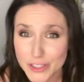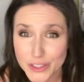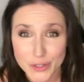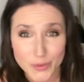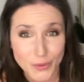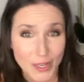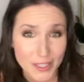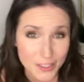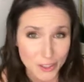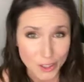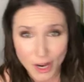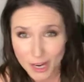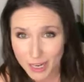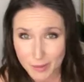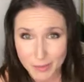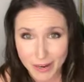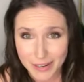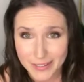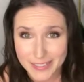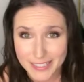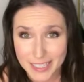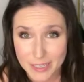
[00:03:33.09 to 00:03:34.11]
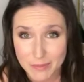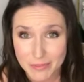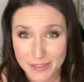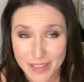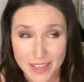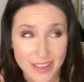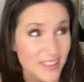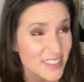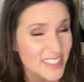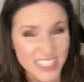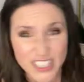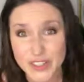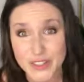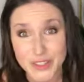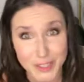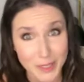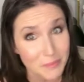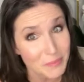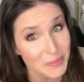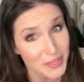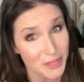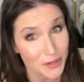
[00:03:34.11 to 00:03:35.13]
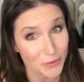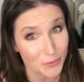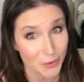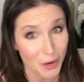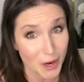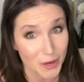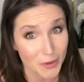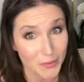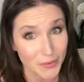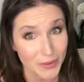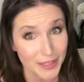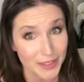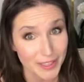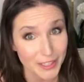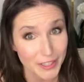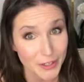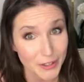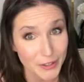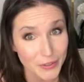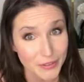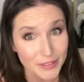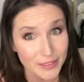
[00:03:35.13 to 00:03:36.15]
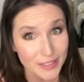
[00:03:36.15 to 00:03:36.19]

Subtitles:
and you like to talk about deep things, there's something wrong with you.